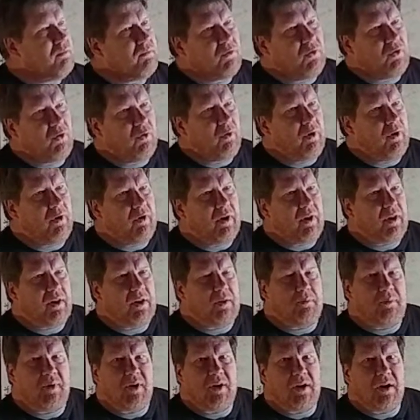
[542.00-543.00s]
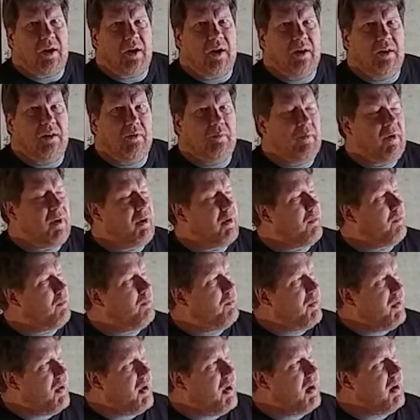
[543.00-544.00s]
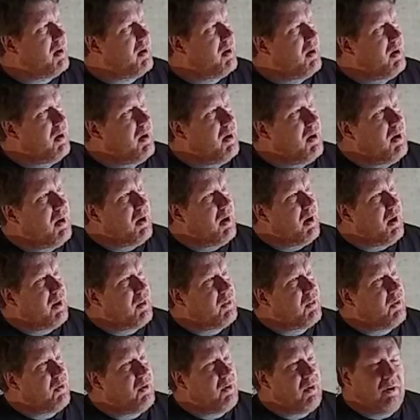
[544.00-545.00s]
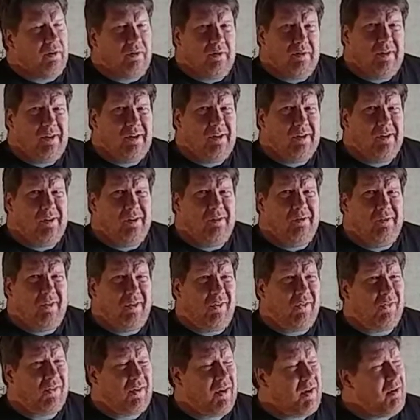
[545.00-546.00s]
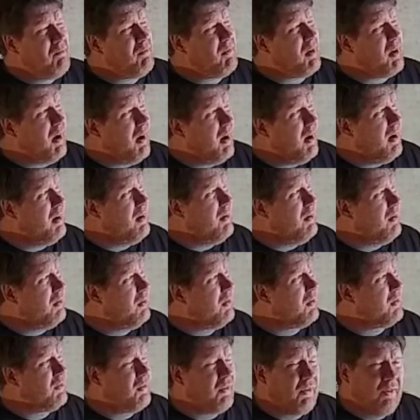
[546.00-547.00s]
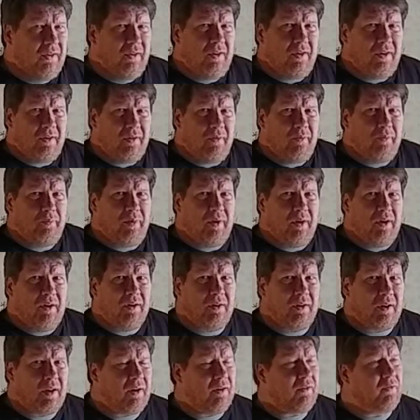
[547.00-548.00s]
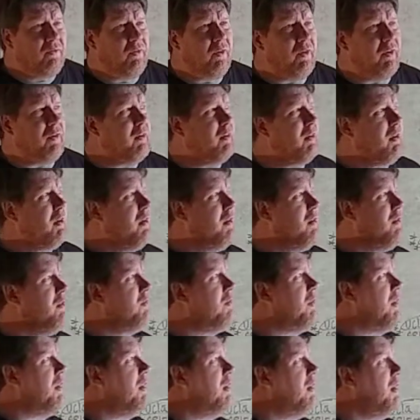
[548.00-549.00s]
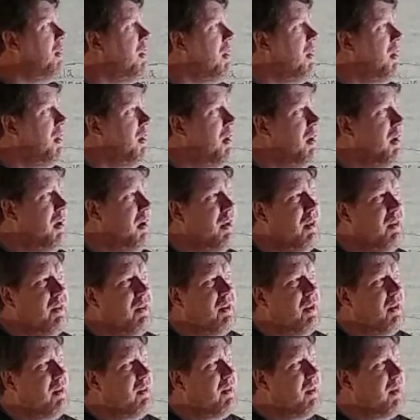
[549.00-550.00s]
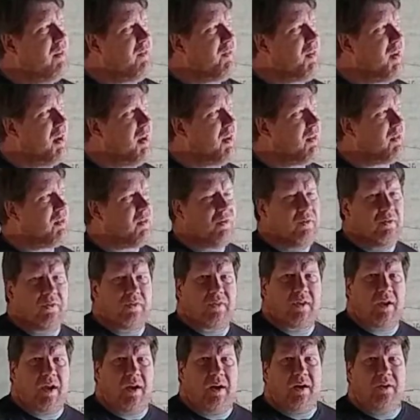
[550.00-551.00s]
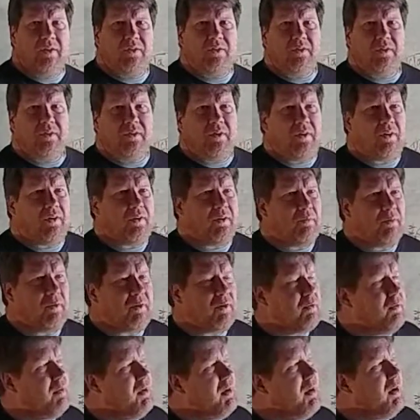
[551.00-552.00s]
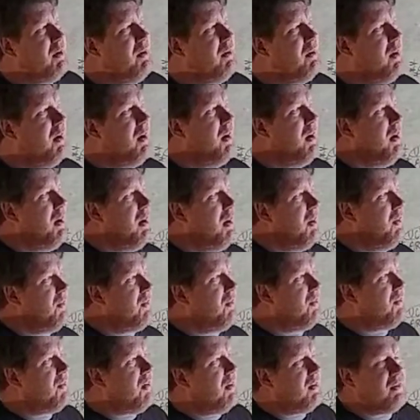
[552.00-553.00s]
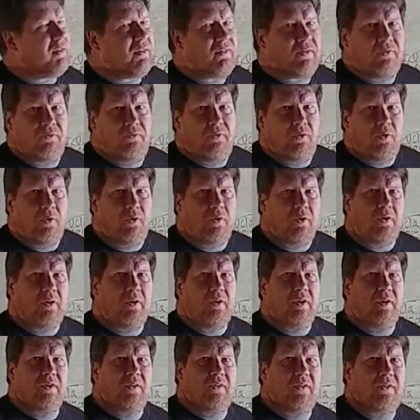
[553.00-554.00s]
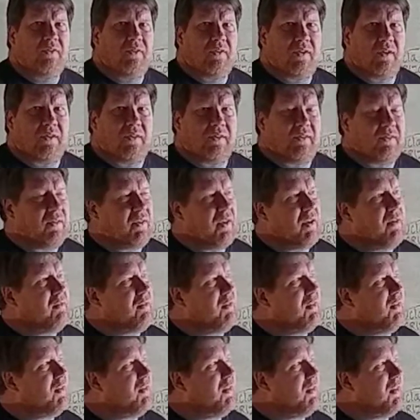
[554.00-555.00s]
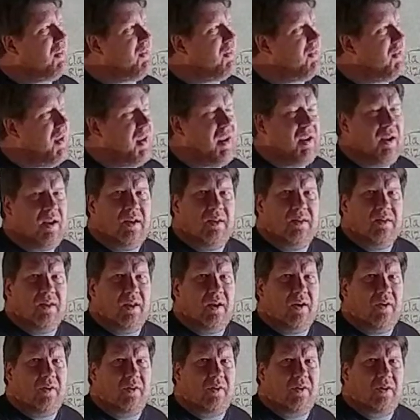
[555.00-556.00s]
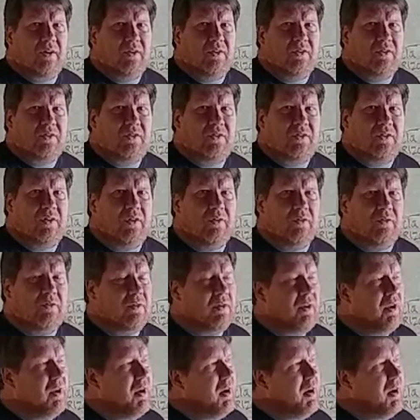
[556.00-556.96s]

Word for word: So we don't have that big guy in the middle, but I thought, you know, this team kind of looks a little bit like Villanova. Uh, they, they've got those guys that are all between six four and six seven, six eight, and they all can shoot.